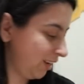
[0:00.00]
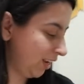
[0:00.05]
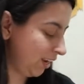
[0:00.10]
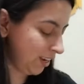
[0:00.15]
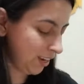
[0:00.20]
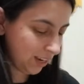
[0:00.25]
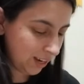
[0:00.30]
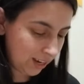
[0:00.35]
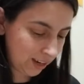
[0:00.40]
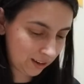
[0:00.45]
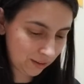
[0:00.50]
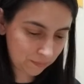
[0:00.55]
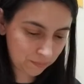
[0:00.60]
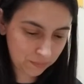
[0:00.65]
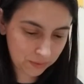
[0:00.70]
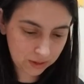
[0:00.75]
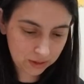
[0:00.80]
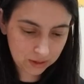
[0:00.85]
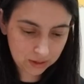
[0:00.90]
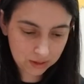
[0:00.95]
heck
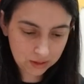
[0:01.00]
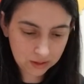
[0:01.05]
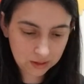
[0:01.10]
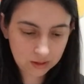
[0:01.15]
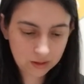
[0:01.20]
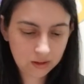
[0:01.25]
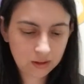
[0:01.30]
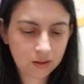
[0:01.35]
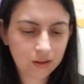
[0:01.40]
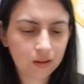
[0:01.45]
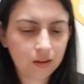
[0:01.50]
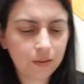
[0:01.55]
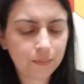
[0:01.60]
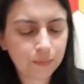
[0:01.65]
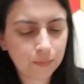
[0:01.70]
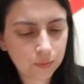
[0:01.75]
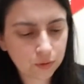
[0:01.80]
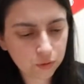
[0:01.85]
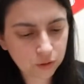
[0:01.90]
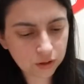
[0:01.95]
yeah.
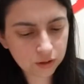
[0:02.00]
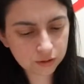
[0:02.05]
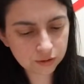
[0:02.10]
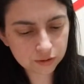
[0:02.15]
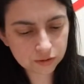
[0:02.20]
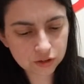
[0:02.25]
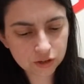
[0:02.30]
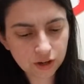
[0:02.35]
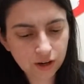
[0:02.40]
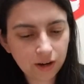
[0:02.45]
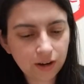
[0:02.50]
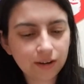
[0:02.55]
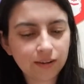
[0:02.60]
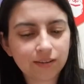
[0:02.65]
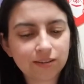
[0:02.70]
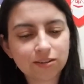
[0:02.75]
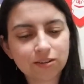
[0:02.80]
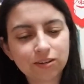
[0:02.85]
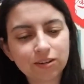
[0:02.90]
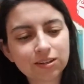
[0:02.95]
Critical chart.
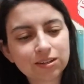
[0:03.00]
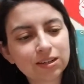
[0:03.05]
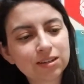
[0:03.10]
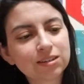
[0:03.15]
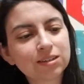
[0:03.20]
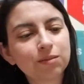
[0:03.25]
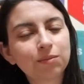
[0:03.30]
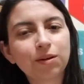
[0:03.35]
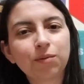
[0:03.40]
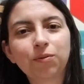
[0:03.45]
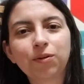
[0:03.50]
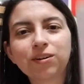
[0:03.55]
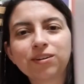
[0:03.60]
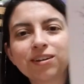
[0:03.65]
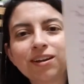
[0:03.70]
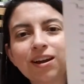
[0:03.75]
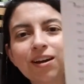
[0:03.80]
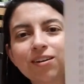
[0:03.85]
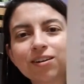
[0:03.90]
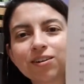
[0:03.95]
So it looks like somebody
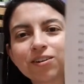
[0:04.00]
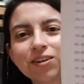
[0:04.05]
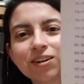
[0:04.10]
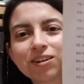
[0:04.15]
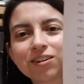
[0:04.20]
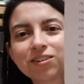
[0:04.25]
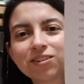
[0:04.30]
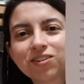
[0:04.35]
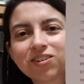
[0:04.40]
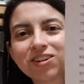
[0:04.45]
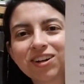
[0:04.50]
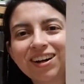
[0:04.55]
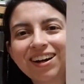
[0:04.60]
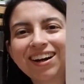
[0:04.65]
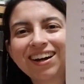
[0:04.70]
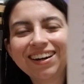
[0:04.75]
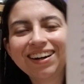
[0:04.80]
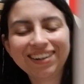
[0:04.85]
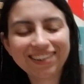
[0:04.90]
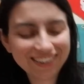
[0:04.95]
printed out a critical
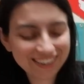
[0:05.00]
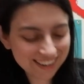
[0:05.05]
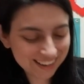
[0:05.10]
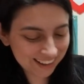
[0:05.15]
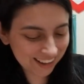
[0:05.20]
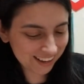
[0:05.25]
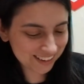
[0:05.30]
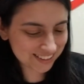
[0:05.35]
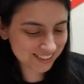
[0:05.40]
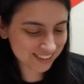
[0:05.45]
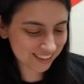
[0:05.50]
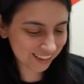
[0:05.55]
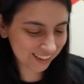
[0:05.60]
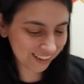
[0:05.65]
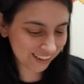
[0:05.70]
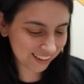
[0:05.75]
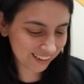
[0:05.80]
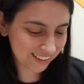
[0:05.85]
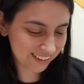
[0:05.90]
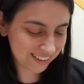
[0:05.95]
chart. That's
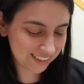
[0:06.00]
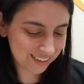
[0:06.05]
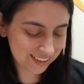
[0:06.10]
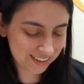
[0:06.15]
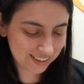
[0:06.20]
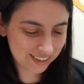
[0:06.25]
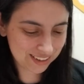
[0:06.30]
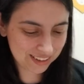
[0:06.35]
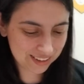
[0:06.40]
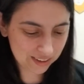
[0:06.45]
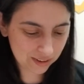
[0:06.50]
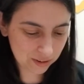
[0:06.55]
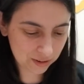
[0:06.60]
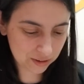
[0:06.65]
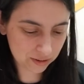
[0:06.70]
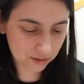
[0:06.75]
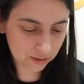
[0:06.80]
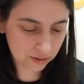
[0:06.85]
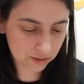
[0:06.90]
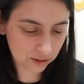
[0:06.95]
tight.
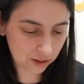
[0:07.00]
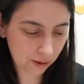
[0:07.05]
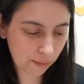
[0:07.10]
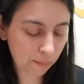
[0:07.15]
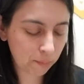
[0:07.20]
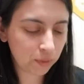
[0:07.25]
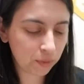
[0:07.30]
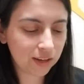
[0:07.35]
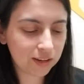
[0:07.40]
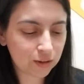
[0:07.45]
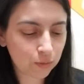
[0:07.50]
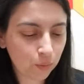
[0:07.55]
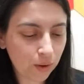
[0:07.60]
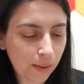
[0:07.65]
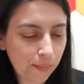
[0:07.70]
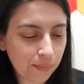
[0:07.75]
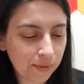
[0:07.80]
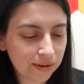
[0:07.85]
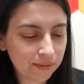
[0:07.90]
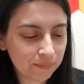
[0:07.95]
Critical chart. Blunt
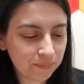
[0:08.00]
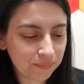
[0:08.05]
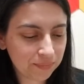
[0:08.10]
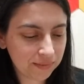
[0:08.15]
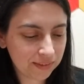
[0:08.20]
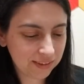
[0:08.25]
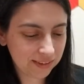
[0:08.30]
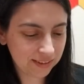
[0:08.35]
weapon.